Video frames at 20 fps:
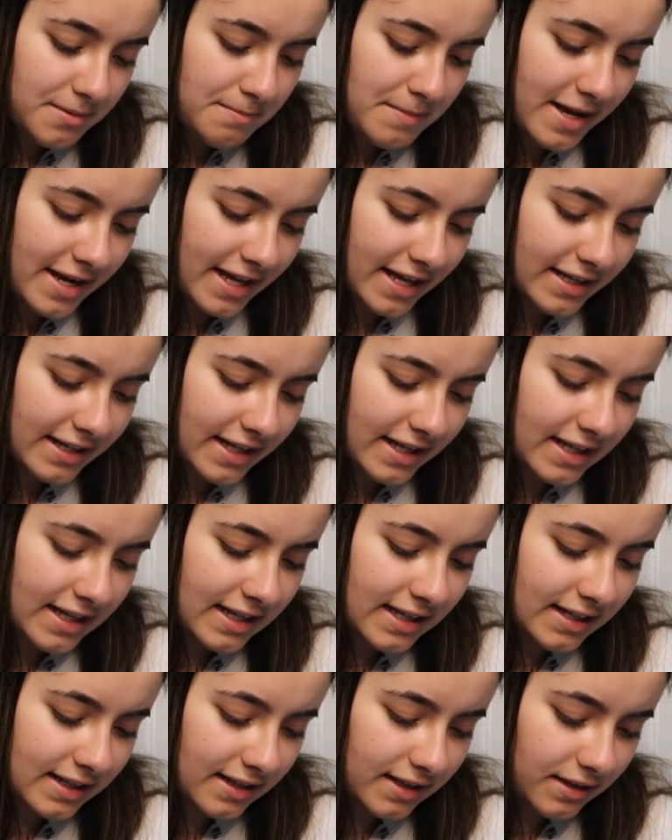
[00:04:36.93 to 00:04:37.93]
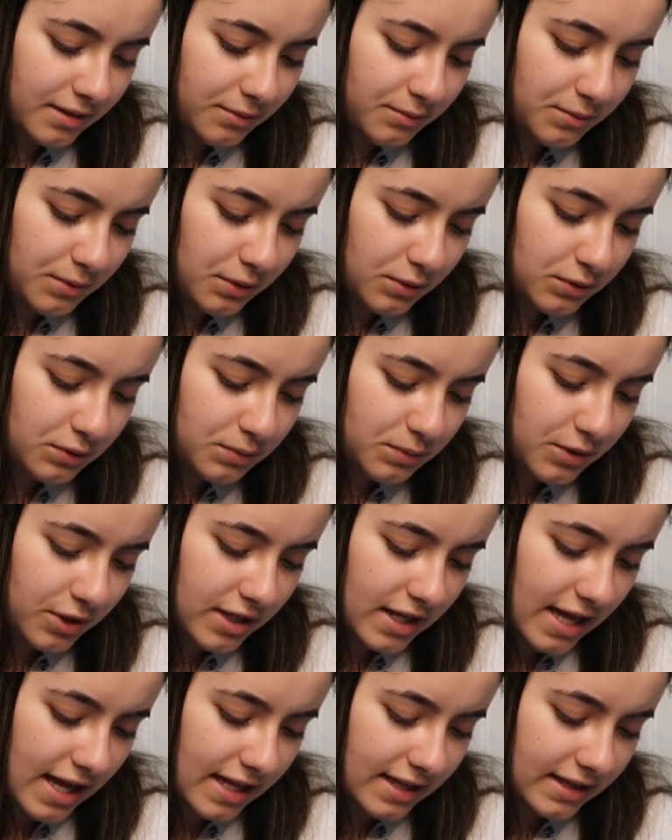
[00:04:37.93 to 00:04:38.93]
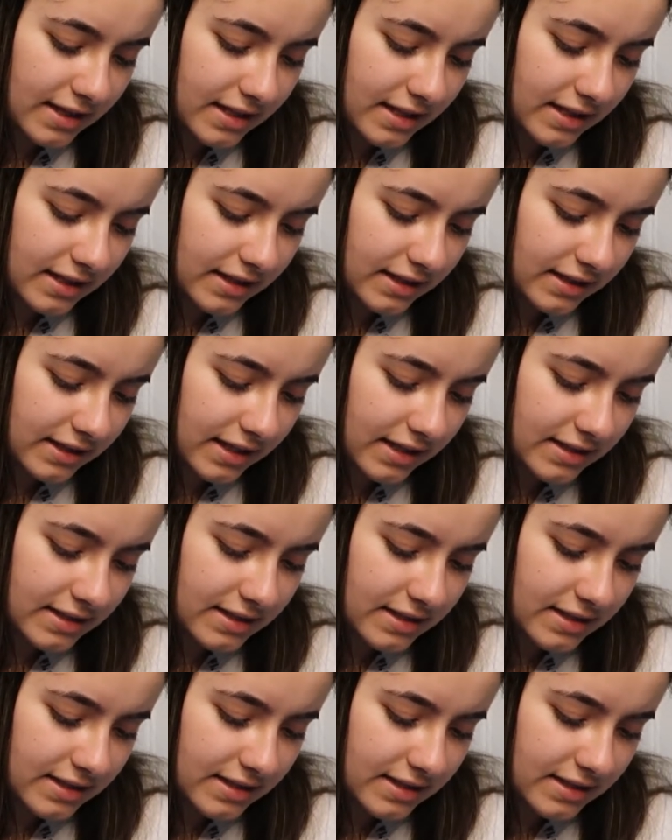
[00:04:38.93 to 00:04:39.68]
Medianella Rosewood and Let's